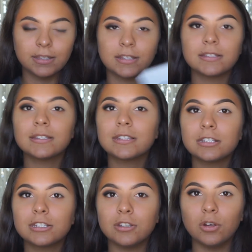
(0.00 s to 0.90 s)
This is
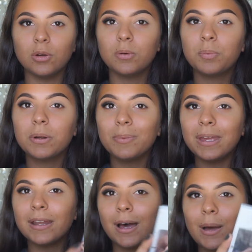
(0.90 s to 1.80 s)
super
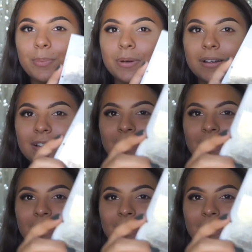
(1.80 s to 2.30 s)
beat up.